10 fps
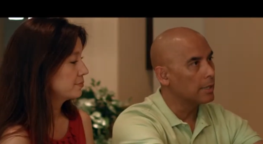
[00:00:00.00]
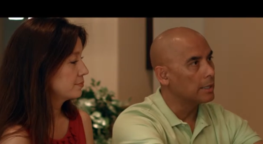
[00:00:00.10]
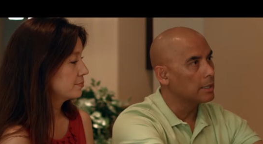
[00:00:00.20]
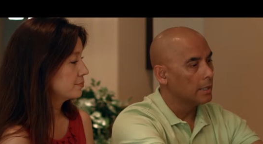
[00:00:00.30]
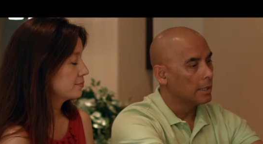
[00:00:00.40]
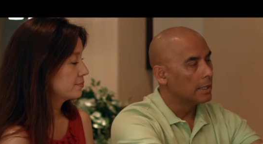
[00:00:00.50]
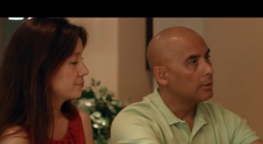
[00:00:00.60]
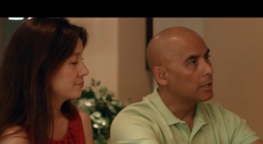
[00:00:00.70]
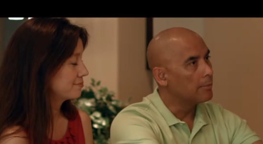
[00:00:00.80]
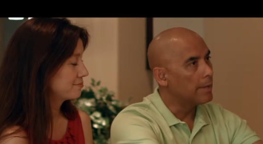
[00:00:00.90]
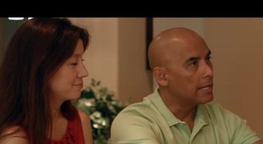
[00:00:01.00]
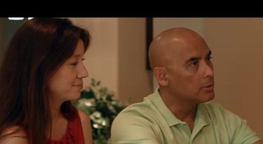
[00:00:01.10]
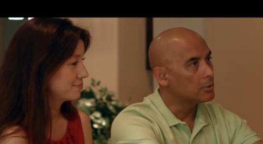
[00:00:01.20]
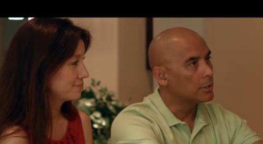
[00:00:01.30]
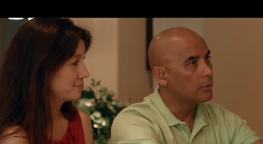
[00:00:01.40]
Speaker 1: make you get a
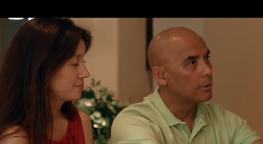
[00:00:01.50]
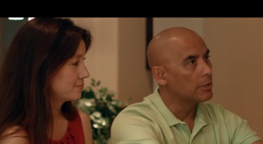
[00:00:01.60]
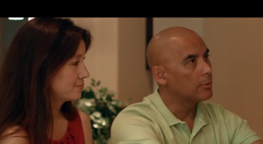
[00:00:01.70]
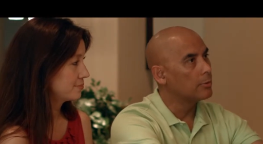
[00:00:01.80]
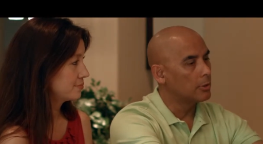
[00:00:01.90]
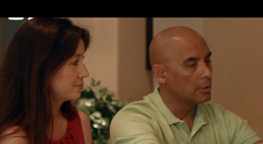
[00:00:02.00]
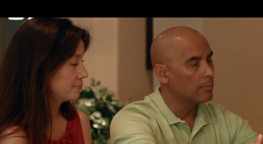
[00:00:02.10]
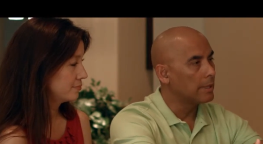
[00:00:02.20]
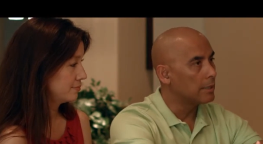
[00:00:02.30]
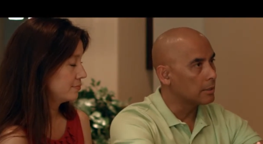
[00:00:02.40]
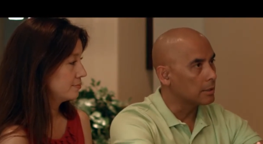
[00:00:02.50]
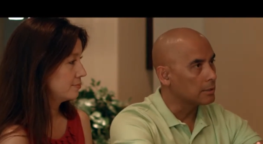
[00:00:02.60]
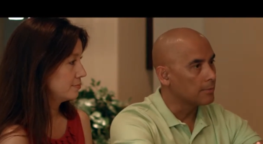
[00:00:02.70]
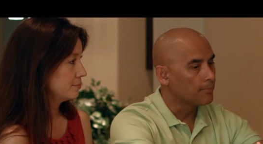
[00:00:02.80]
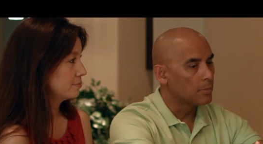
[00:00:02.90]
master's degree you're, you're going to make this
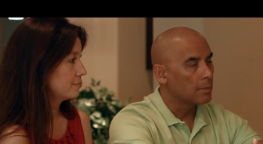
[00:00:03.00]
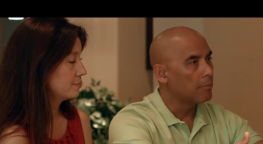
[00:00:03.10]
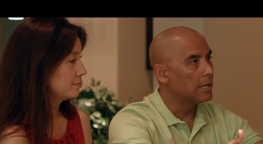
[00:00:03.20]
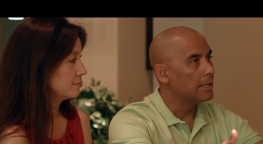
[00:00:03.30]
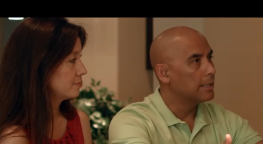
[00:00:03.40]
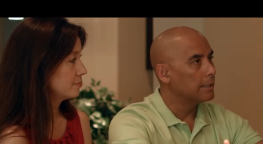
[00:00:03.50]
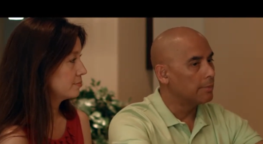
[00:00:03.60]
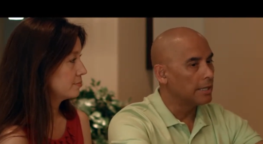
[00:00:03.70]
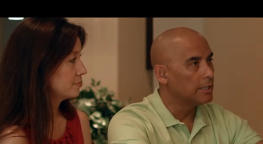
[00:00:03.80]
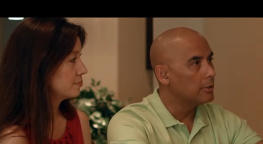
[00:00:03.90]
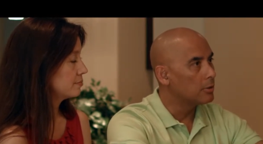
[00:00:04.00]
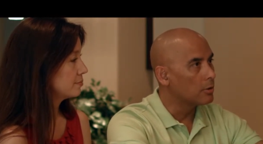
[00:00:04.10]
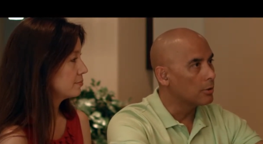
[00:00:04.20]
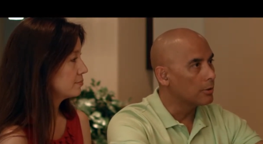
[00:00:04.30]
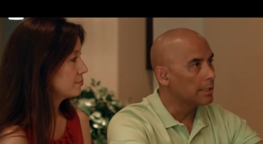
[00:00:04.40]
by, the, by year
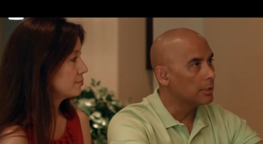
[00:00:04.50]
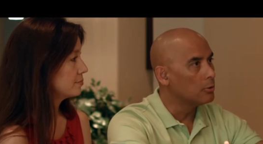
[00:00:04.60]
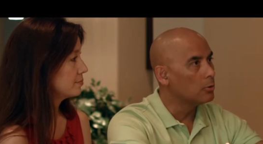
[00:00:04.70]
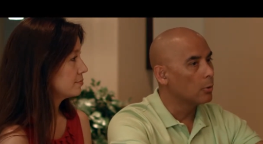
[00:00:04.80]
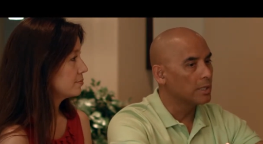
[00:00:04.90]
30 you know